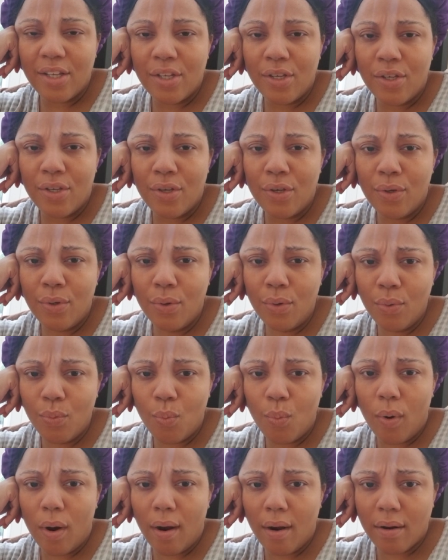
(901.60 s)
you
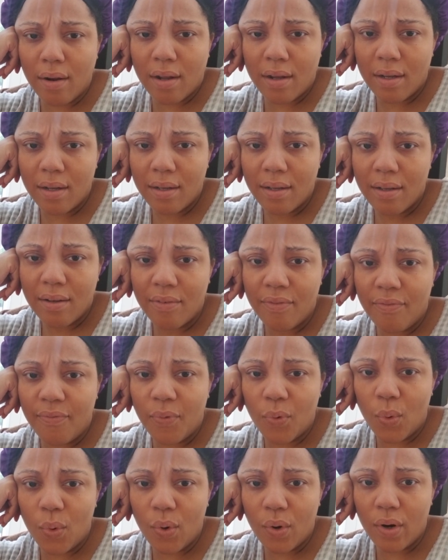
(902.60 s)
work
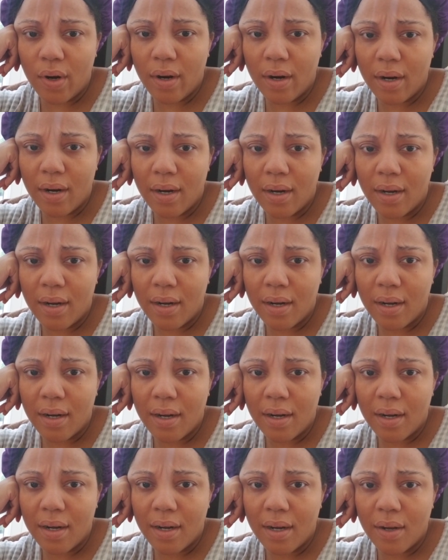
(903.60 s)
for
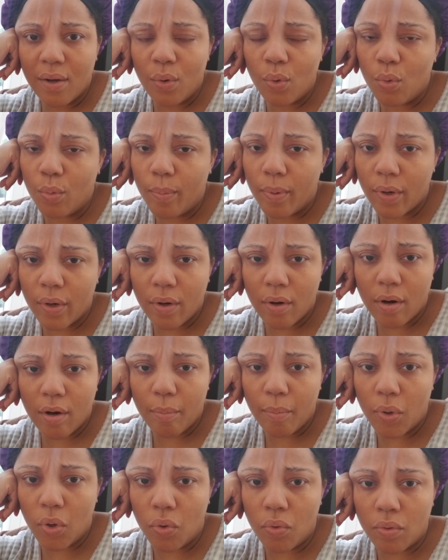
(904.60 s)
Uber or
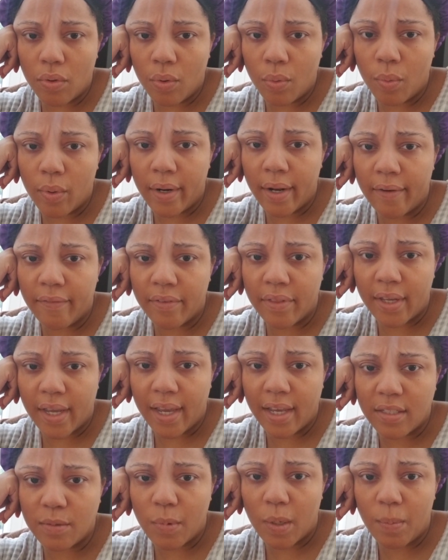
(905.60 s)
Bolt or whatever the
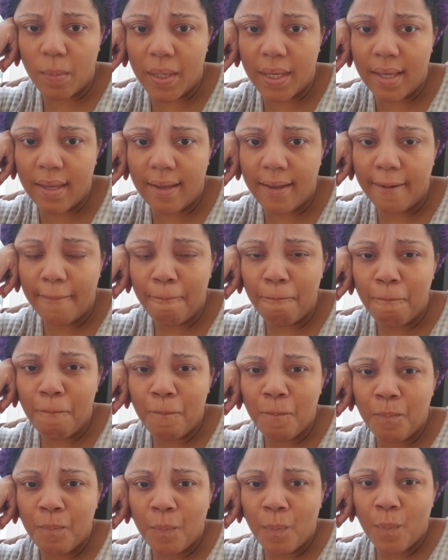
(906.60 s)
case may be.
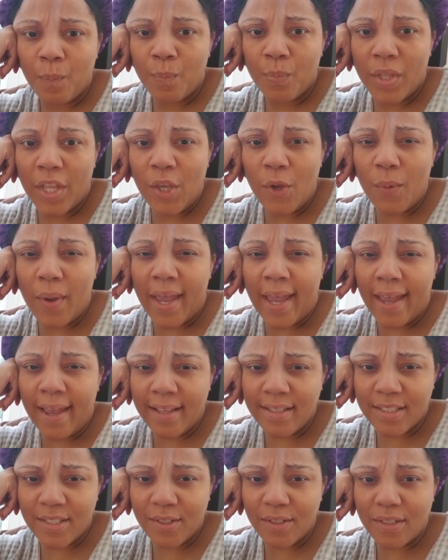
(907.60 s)
You
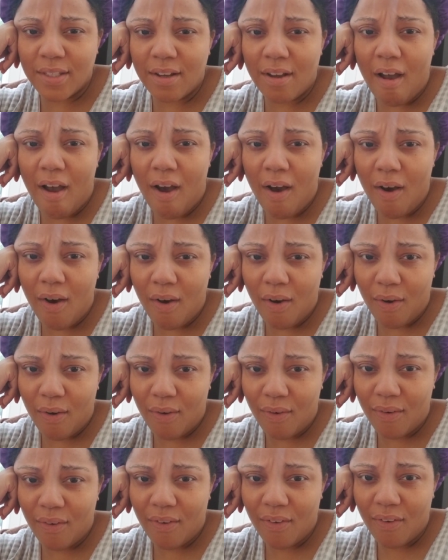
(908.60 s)
answered the
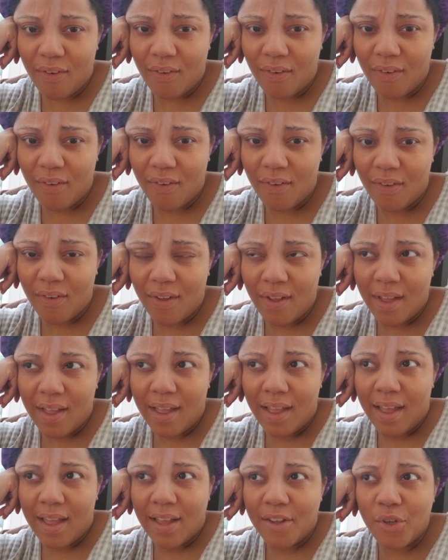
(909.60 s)
call.
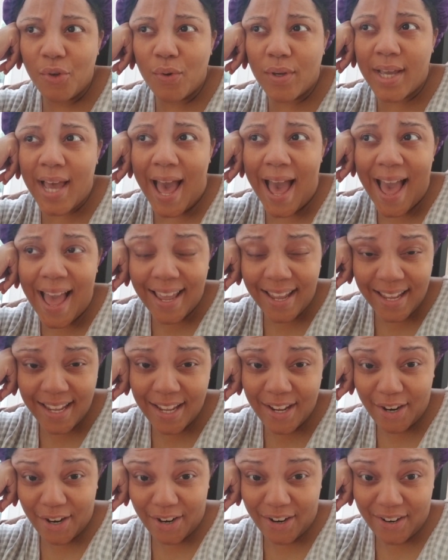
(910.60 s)
You got
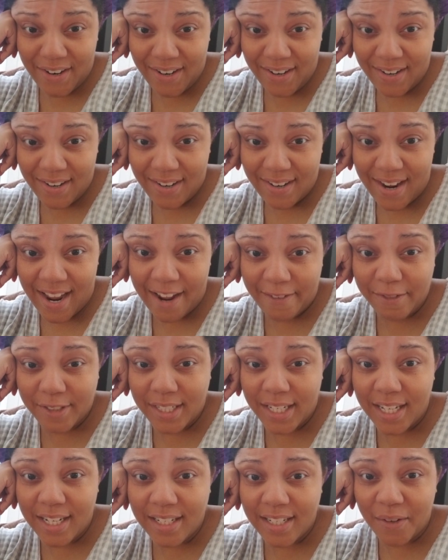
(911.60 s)
here after
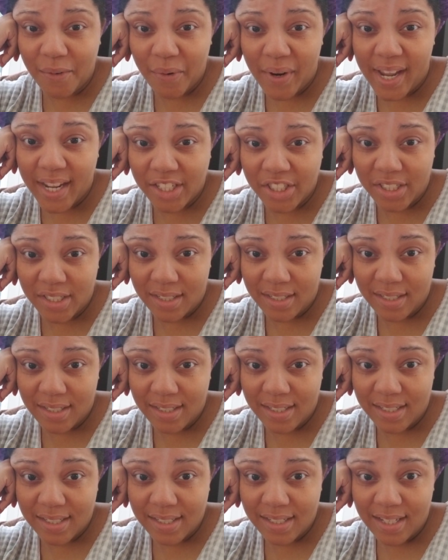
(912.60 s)
getting
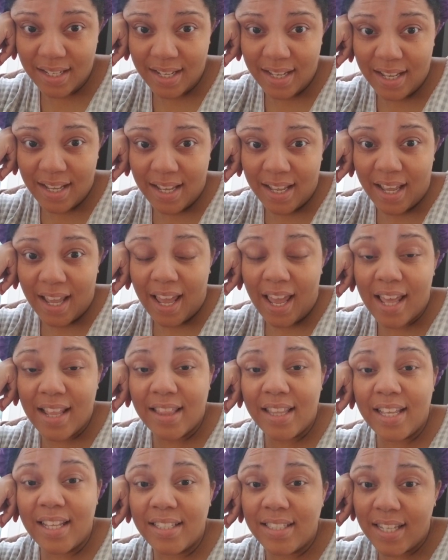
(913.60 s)
directions.
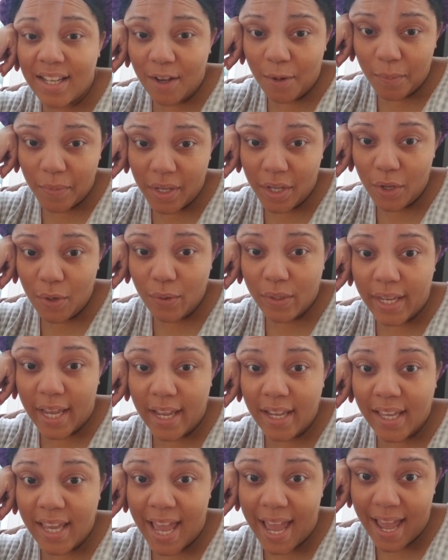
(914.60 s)
And then tell me you
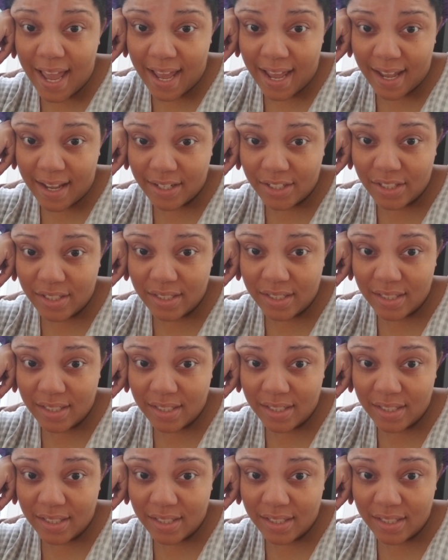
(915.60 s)
take cash.